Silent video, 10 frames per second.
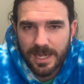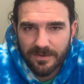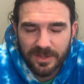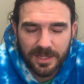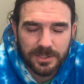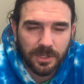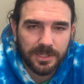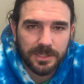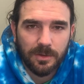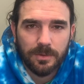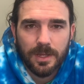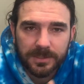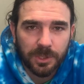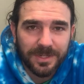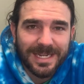Everything is on his own.
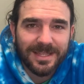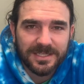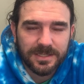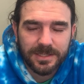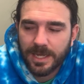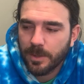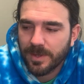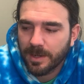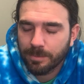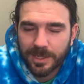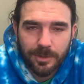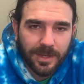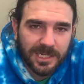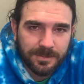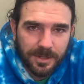So needless to say, we had a pretty
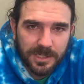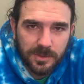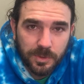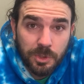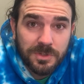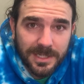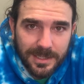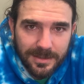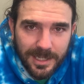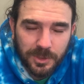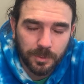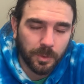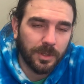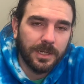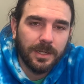great experience using the actual
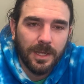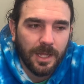toilet.